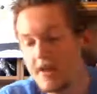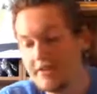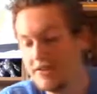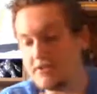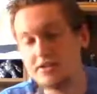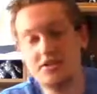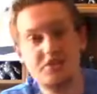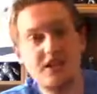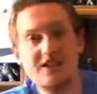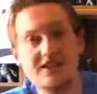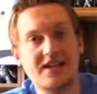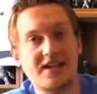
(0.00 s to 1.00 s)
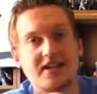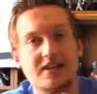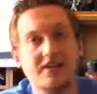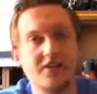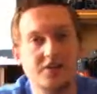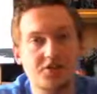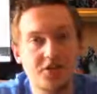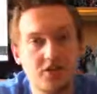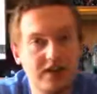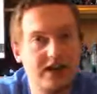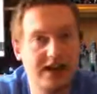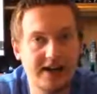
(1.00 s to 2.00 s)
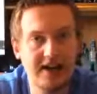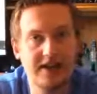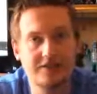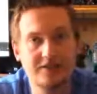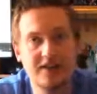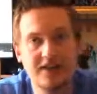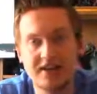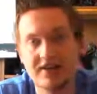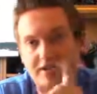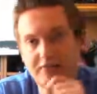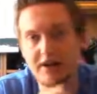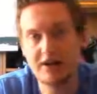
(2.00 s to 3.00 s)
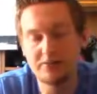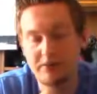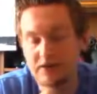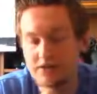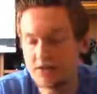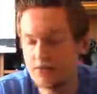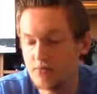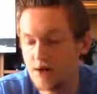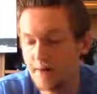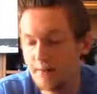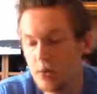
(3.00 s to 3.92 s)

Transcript: there's a chance that the Showa Gigan skin can make an appearance as well.